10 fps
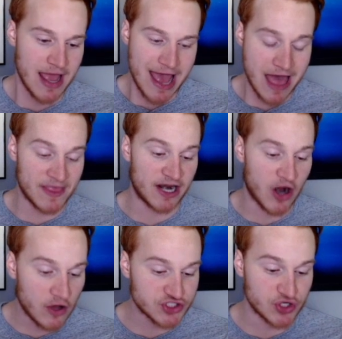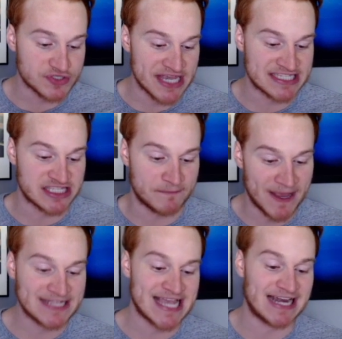And then it also says the
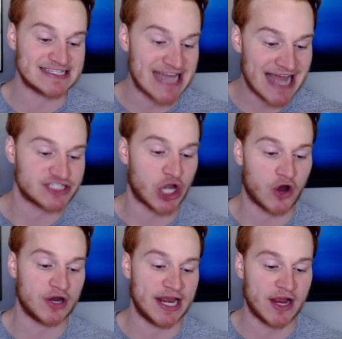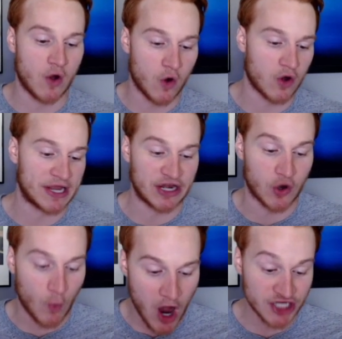Big Ten is not targeting Oregon or
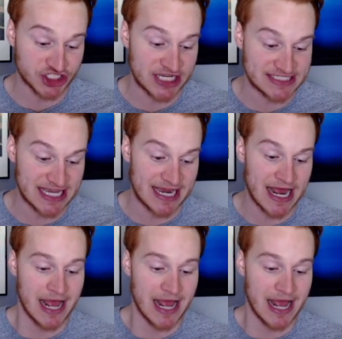Washington,